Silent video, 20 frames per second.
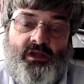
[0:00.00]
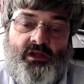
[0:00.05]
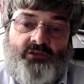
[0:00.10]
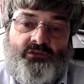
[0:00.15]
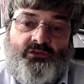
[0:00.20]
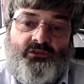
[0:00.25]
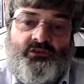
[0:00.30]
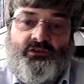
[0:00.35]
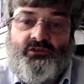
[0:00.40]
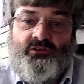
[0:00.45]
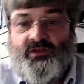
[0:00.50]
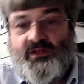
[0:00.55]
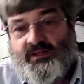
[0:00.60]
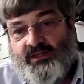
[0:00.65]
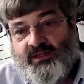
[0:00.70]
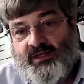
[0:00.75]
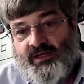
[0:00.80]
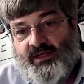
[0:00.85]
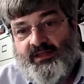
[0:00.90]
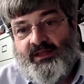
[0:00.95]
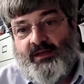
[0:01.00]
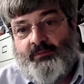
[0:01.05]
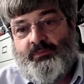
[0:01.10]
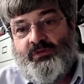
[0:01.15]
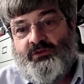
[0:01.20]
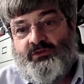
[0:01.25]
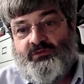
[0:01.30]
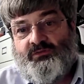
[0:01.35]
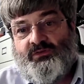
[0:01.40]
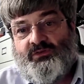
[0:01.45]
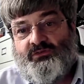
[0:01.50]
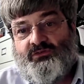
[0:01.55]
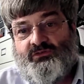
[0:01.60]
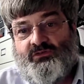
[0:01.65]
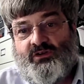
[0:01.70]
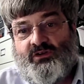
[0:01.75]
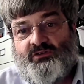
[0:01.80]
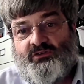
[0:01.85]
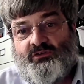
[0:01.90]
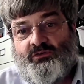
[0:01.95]
so that you can lay that piece of
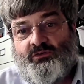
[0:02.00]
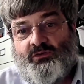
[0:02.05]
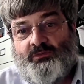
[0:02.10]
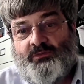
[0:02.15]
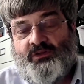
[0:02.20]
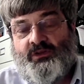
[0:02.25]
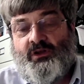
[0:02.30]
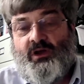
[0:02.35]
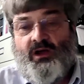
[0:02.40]
construction equipment